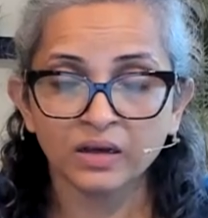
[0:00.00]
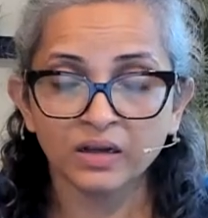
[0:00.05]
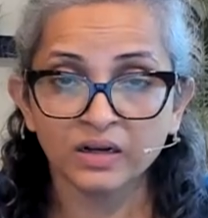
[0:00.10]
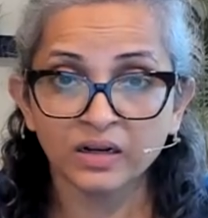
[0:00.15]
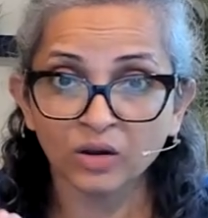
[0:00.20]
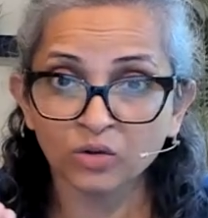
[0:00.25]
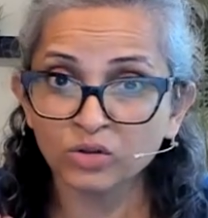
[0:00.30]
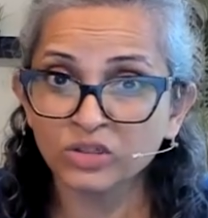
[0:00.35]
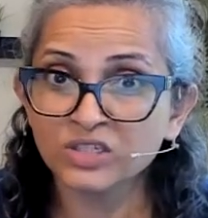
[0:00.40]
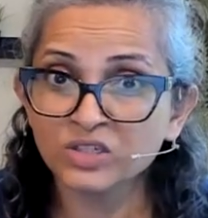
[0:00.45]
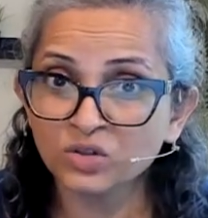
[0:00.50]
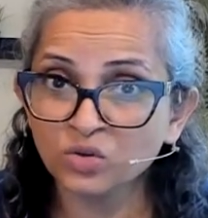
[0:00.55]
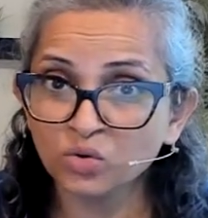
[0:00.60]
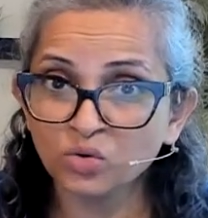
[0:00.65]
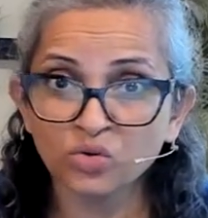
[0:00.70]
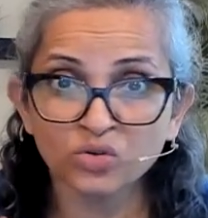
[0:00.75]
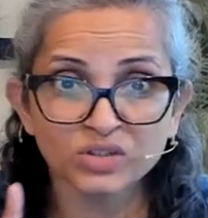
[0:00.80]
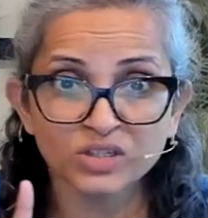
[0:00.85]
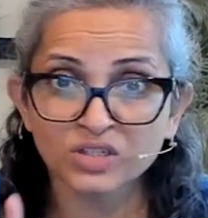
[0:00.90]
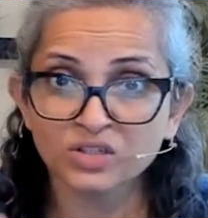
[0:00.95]
Now this
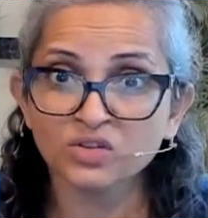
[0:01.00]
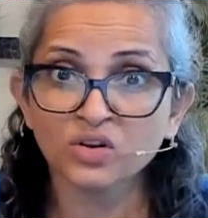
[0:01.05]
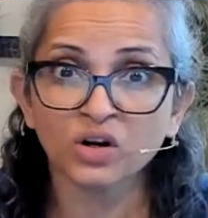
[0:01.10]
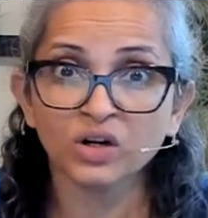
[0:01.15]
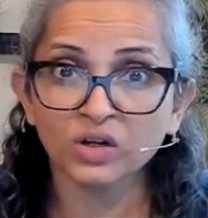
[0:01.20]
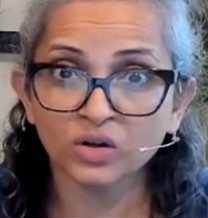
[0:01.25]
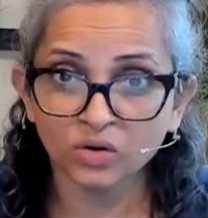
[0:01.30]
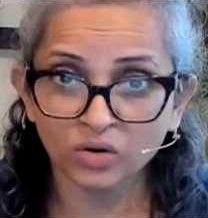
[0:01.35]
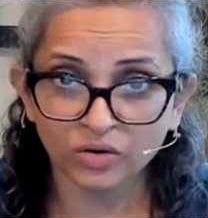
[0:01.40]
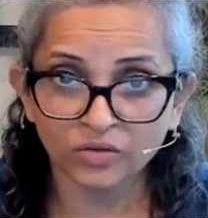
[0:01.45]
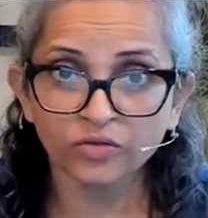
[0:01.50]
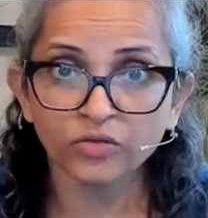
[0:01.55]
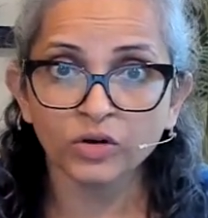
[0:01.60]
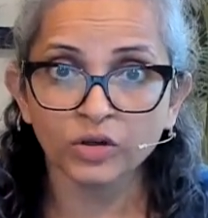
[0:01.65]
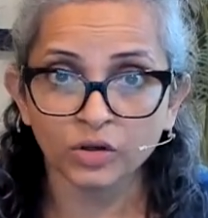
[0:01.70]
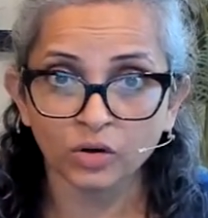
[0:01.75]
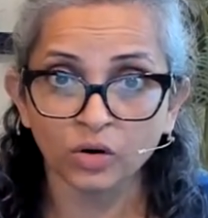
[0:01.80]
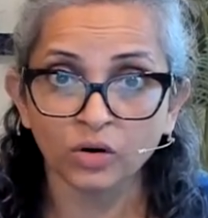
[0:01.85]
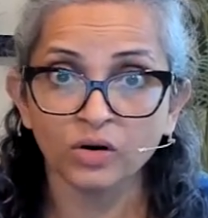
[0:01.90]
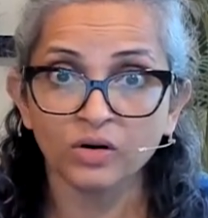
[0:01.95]
glucose is not good for
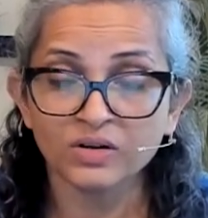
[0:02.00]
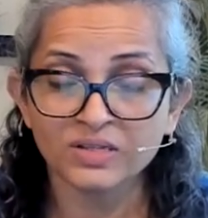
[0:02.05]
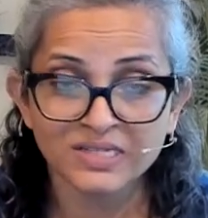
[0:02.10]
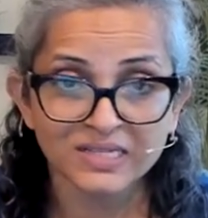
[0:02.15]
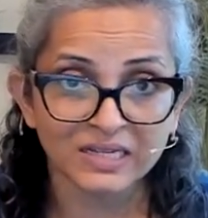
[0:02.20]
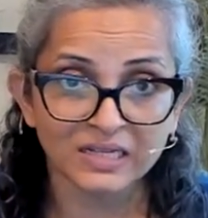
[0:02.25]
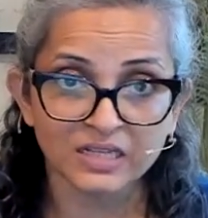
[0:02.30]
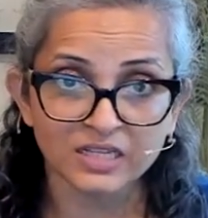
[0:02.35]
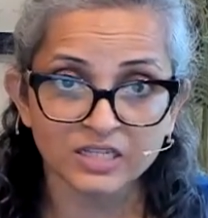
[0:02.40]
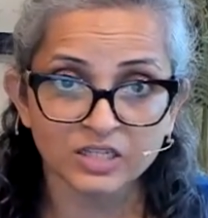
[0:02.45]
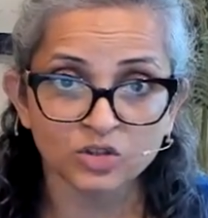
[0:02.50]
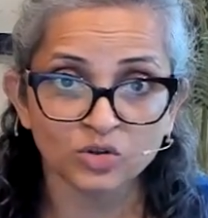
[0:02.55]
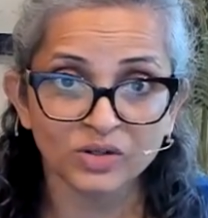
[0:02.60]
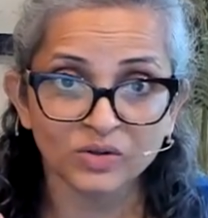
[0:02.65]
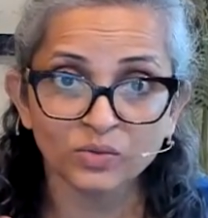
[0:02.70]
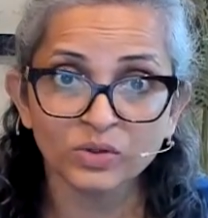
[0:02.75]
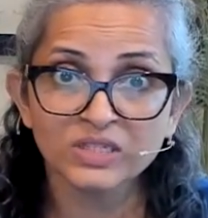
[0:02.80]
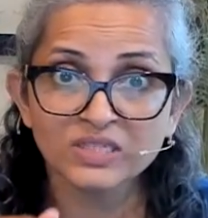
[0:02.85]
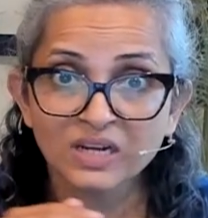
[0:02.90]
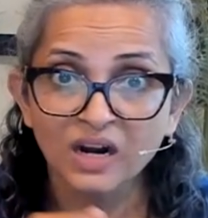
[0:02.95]
your cells, so it
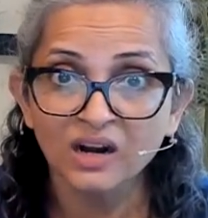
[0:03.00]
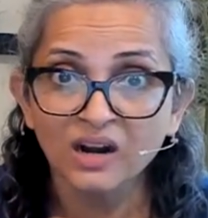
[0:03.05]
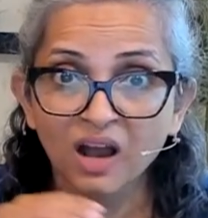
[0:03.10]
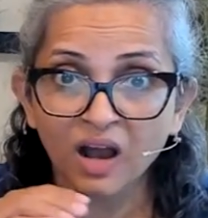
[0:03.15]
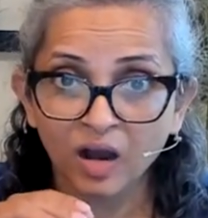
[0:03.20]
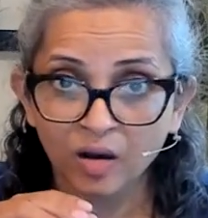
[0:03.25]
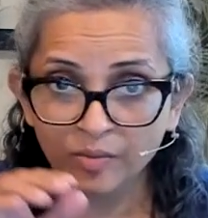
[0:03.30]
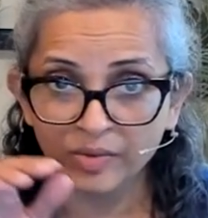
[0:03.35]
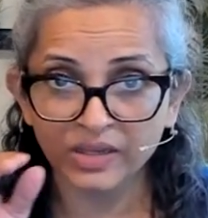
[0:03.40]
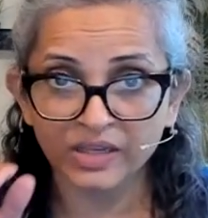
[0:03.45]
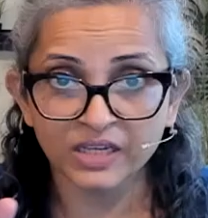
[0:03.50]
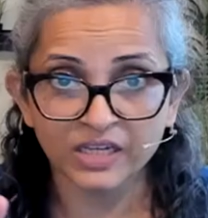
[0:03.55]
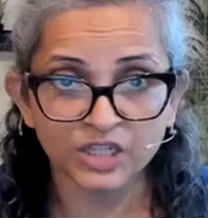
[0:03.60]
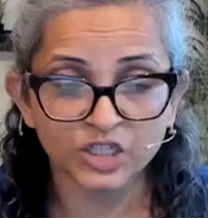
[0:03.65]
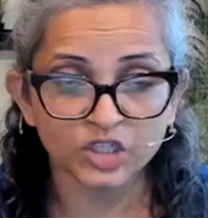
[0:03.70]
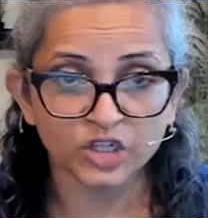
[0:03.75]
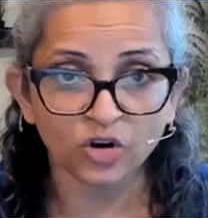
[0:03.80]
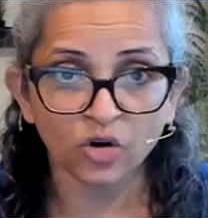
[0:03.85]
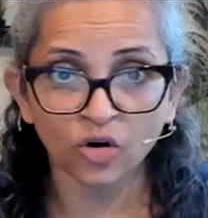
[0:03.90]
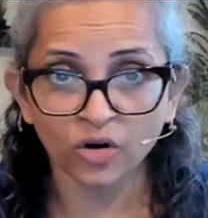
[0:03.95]
will start harming
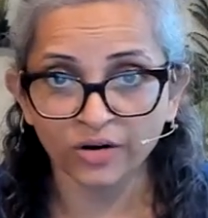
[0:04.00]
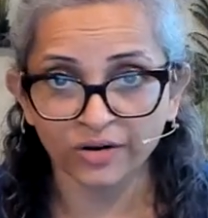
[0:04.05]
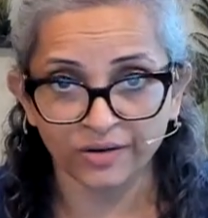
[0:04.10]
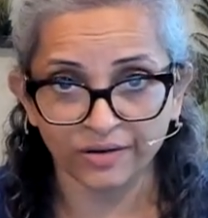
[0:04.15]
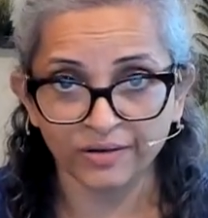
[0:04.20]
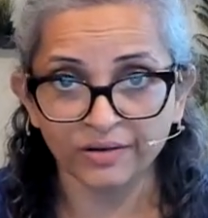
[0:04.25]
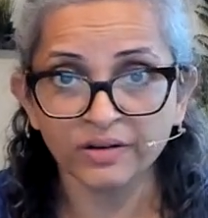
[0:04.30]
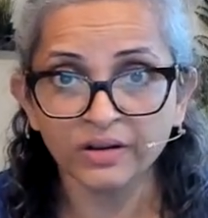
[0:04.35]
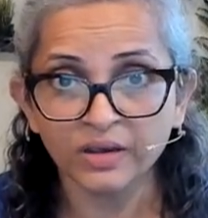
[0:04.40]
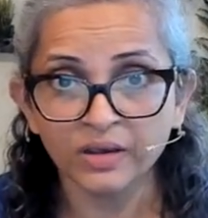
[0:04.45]
each organ.